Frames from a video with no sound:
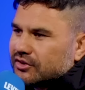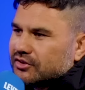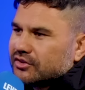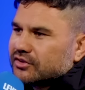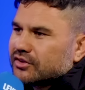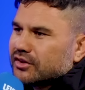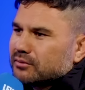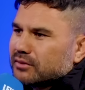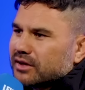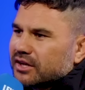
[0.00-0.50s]
you
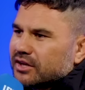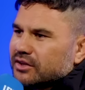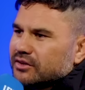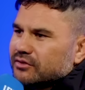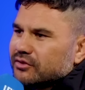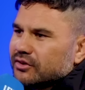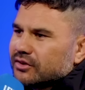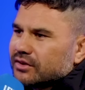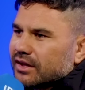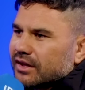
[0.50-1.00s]
see him get
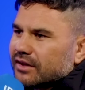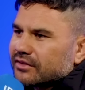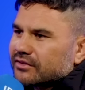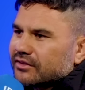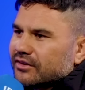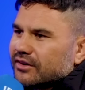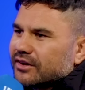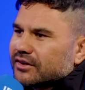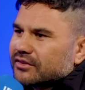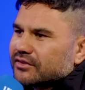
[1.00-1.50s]
interviewed last
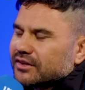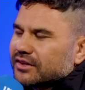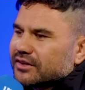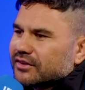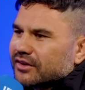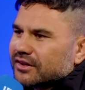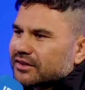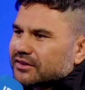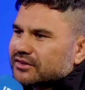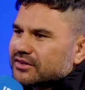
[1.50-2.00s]
night? I seen
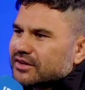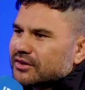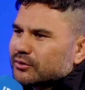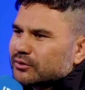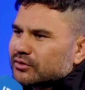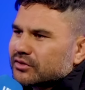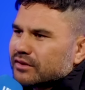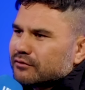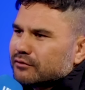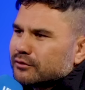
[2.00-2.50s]
like Channel
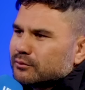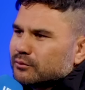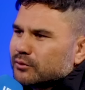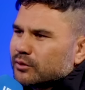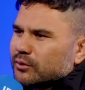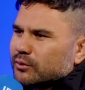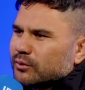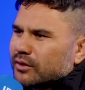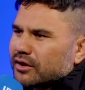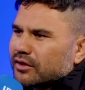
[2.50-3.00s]
7
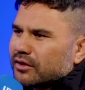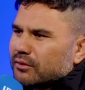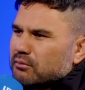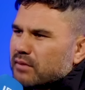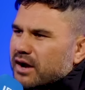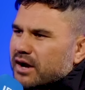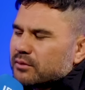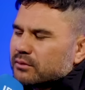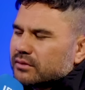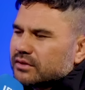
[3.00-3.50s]
were one of the
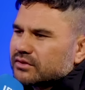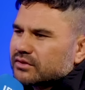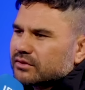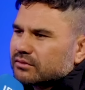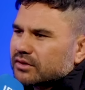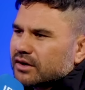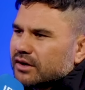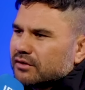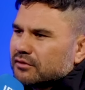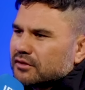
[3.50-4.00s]
main ones that
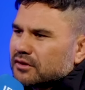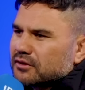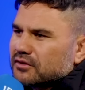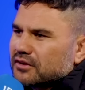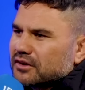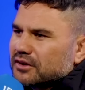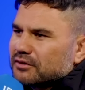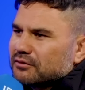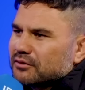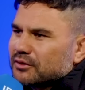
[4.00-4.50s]
were over there in
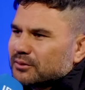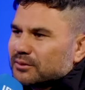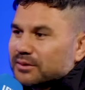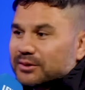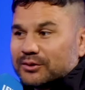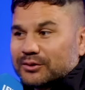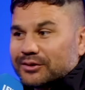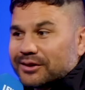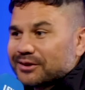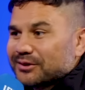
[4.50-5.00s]
the interview. He
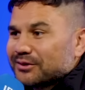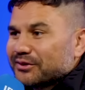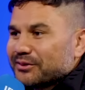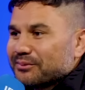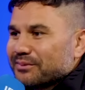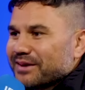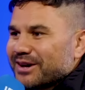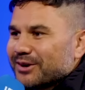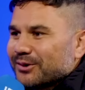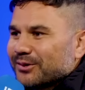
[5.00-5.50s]
looked like he was in a
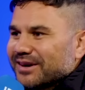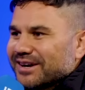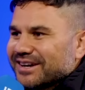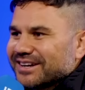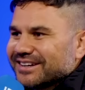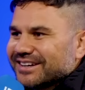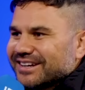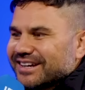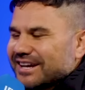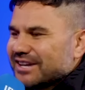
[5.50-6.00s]
bad way.
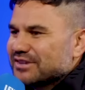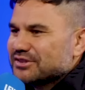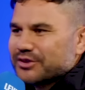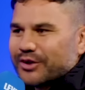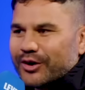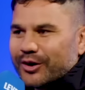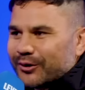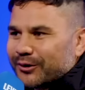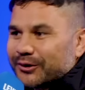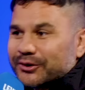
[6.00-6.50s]
He's in the
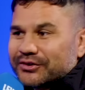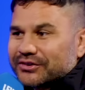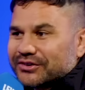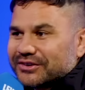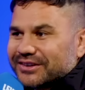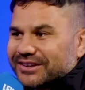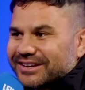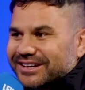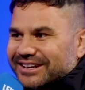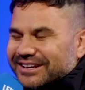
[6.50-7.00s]
horrors.
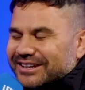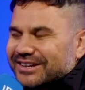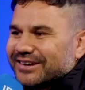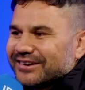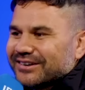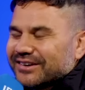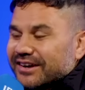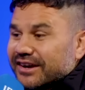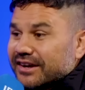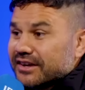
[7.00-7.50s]
Yeah, man. You know,
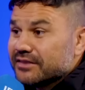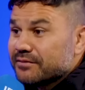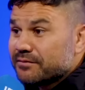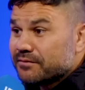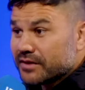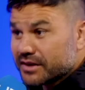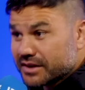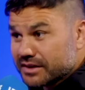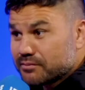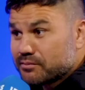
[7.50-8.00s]
you
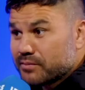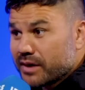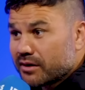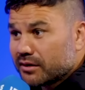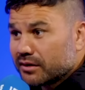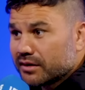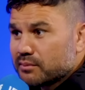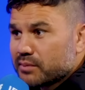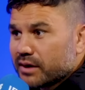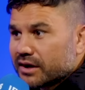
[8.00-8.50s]
fucking
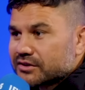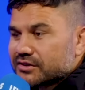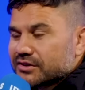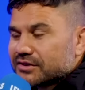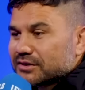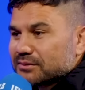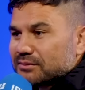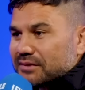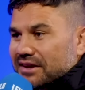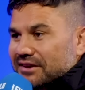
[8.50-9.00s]
apparently punctured
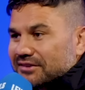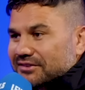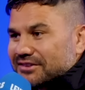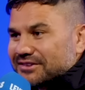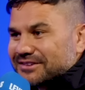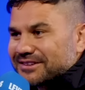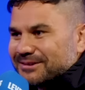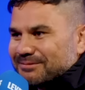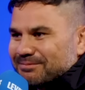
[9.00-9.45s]
some lungs.